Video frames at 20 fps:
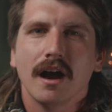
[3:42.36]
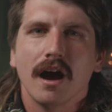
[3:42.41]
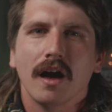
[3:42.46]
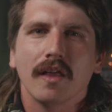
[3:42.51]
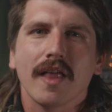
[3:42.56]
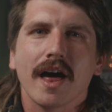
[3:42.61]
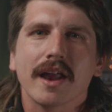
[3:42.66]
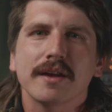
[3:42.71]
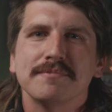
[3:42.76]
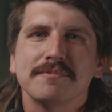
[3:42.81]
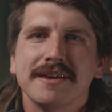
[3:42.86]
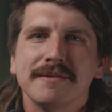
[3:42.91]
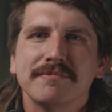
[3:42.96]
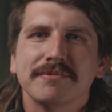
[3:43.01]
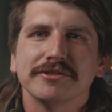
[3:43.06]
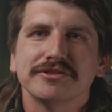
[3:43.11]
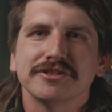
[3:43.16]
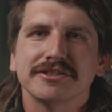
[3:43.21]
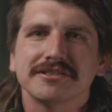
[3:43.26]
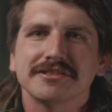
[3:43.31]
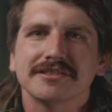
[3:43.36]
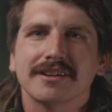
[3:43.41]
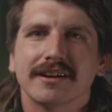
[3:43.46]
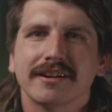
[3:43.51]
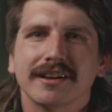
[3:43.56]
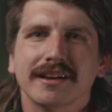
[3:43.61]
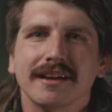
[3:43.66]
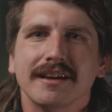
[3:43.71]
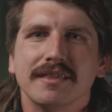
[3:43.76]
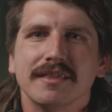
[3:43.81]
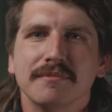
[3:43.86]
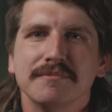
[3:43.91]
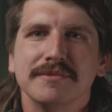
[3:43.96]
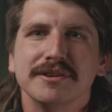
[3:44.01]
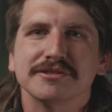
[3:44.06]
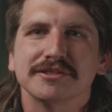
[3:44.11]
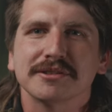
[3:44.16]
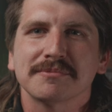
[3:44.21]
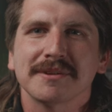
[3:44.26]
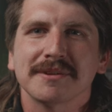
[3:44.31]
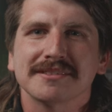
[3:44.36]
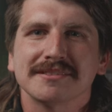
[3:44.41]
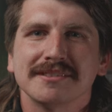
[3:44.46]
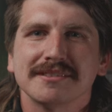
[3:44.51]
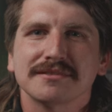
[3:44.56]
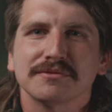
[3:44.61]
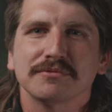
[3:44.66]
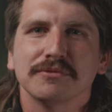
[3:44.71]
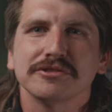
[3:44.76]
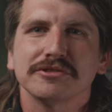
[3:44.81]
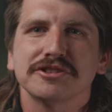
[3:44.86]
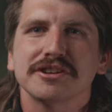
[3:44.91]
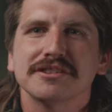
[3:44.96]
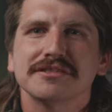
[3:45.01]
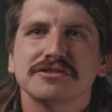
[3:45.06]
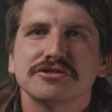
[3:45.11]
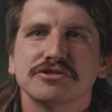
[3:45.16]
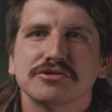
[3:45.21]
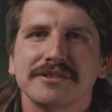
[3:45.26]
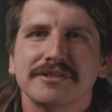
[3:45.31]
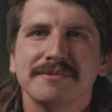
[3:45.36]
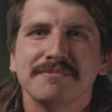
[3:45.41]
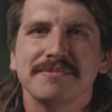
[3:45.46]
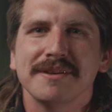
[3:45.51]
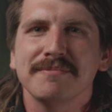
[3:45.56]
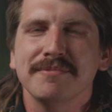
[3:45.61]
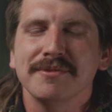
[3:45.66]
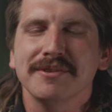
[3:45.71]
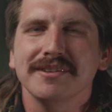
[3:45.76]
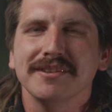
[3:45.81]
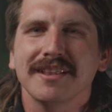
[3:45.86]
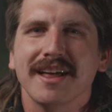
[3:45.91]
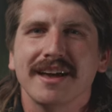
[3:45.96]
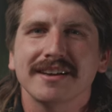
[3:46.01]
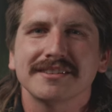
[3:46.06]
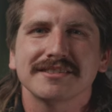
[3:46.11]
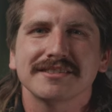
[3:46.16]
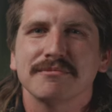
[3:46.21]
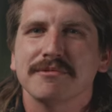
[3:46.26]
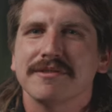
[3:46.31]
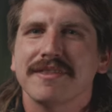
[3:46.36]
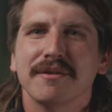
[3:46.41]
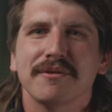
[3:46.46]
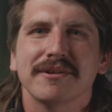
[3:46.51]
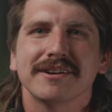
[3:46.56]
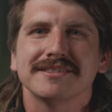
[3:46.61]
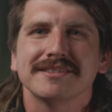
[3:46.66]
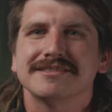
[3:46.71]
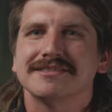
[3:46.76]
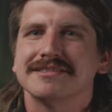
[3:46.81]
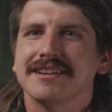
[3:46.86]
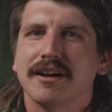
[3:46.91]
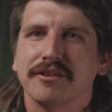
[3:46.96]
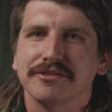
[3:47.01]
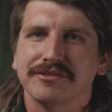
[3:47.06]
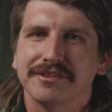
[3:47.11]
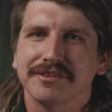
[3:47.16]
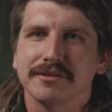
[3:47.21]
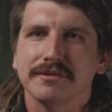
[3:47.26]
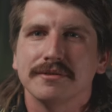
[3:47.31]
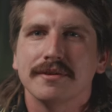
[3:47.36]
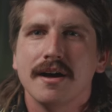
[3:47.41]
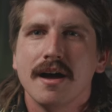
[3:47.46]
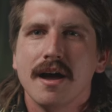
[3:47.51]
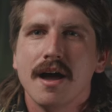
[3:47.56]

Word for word: A lot of people just starting in the music business will just treat people like someone they want to sell to.